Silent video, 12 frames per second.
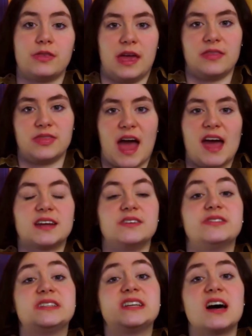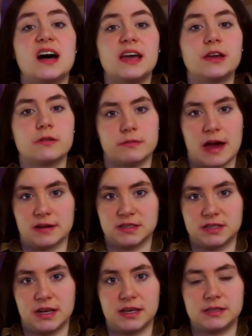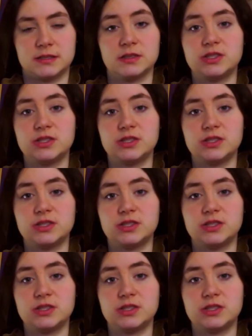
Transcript: than that of the tiger rattlesnakes.